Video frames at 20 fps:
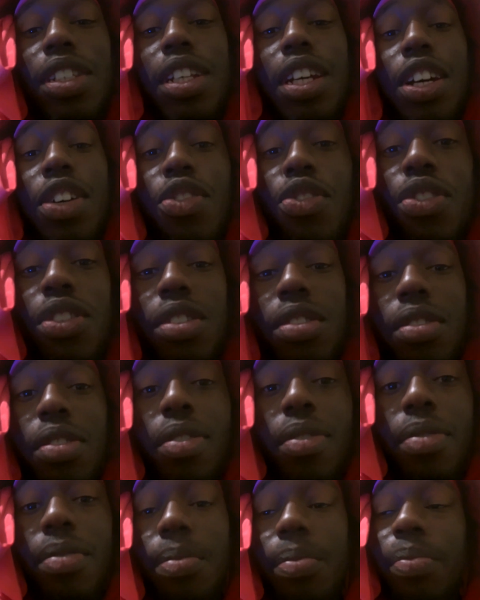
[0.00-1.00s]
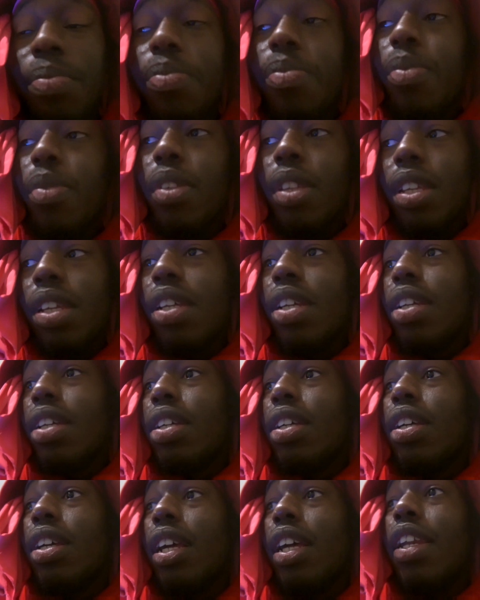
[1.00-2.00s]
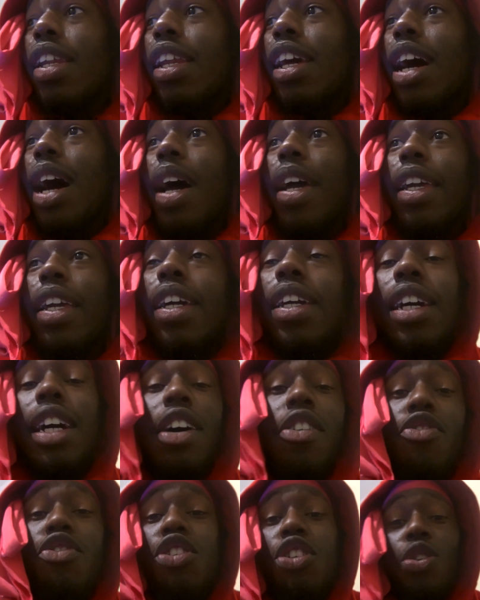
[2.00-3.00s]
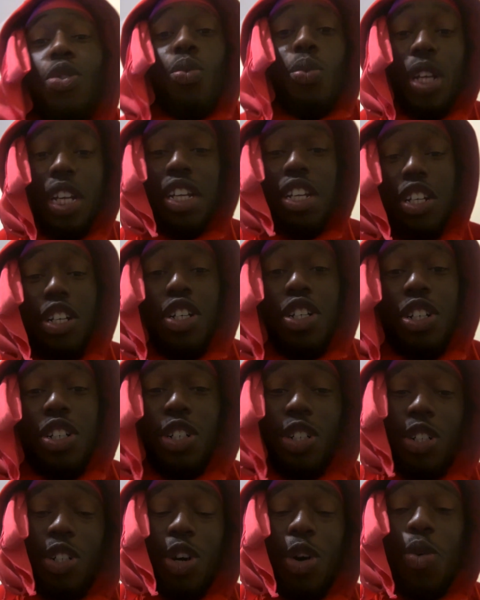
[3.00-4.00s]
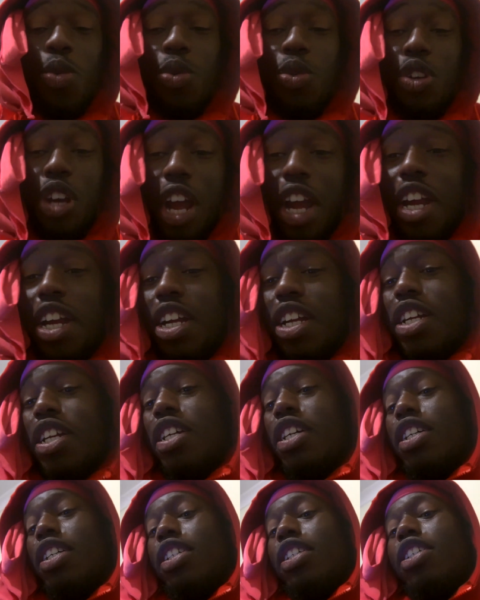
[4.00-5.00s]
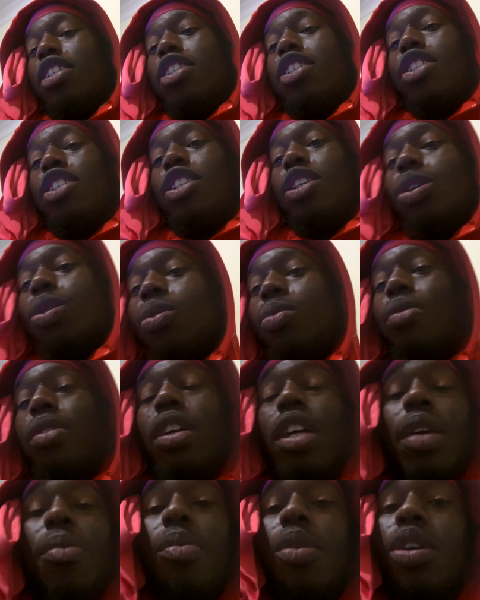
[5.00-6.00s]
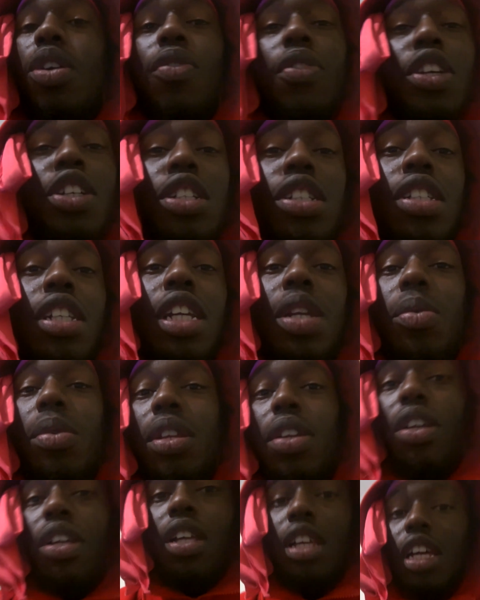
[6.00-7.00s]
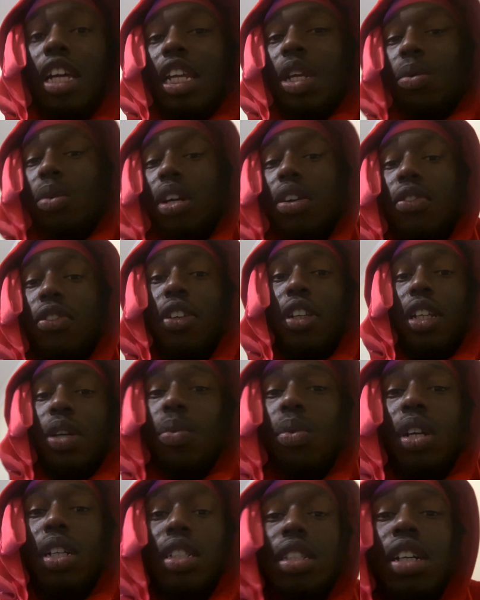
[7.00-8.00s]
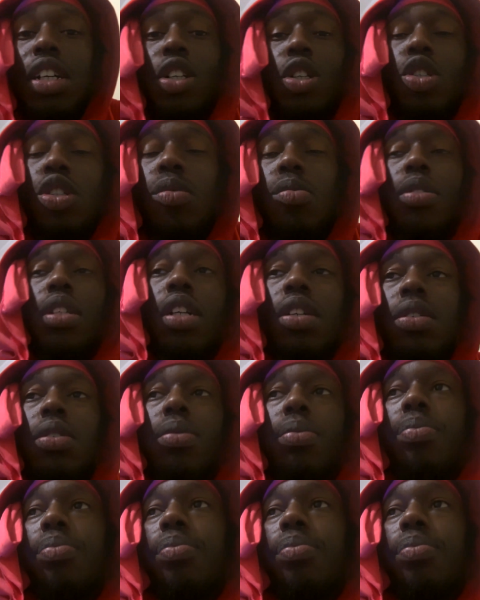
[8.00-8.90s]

100. And now I get 100 a week. Okay. So a motivation to anyone, any one of y'all that want to start a YouTube channel.